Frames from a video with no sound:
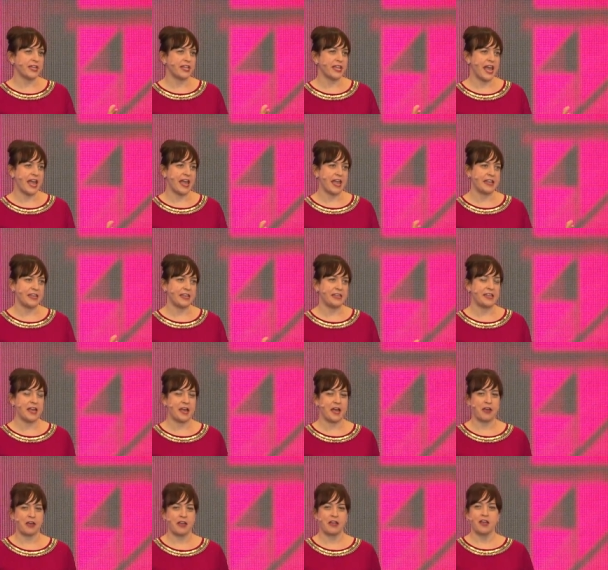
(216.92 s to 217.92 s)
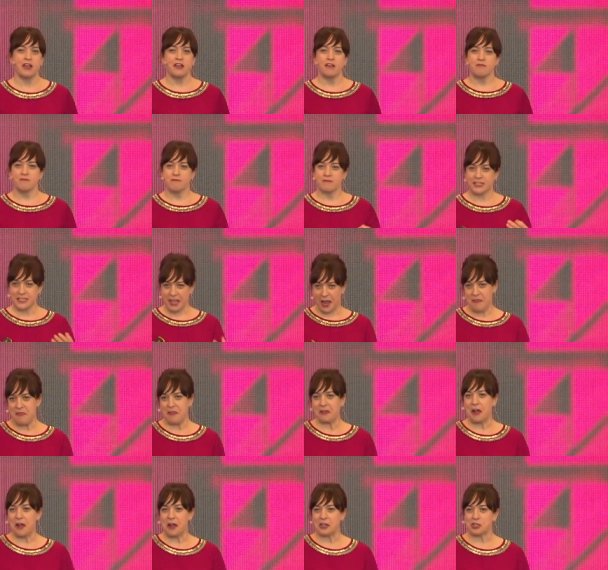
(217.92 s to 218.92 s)
it. And
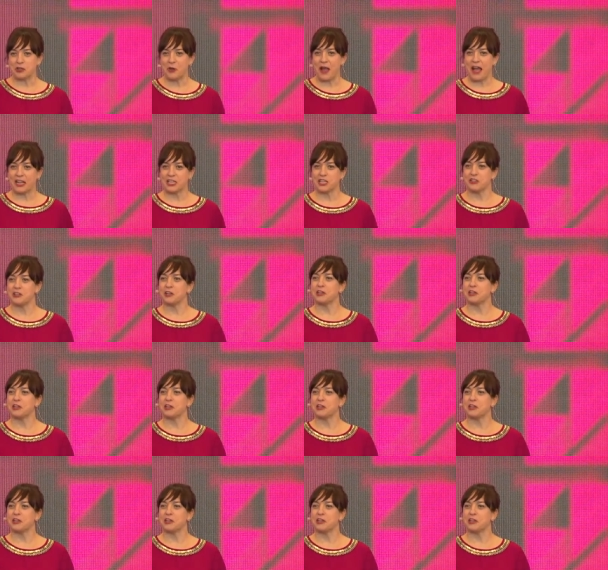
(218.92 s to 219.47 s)
signed the contract,